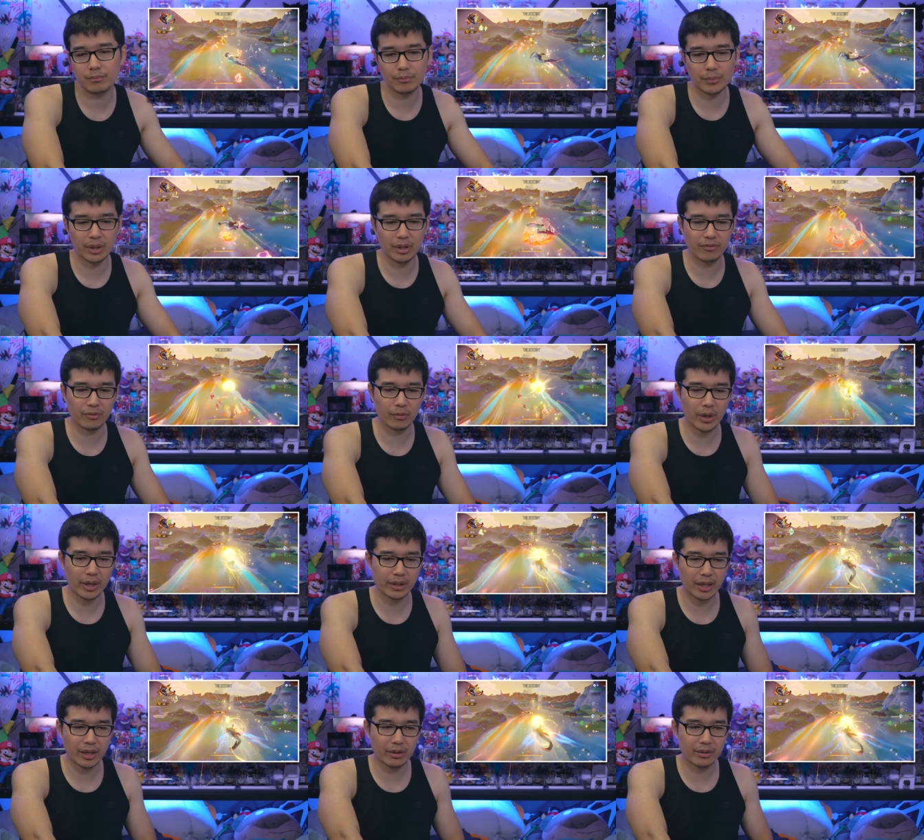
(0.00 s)
But for
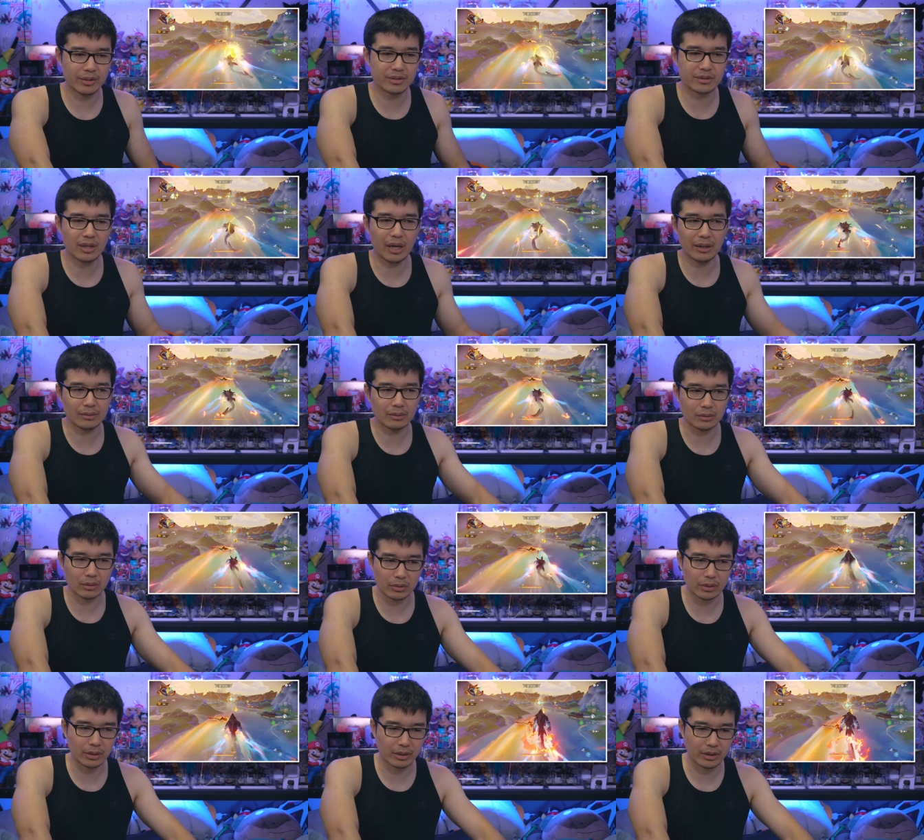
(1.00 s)
right now, it does not
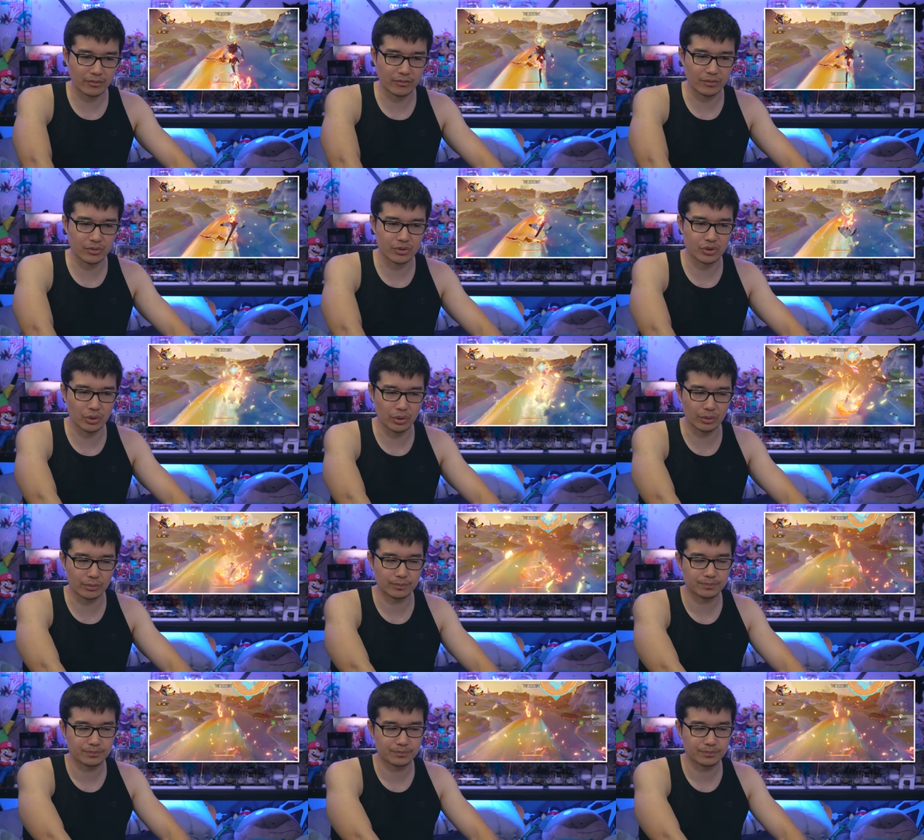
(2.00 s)
look like it for sure.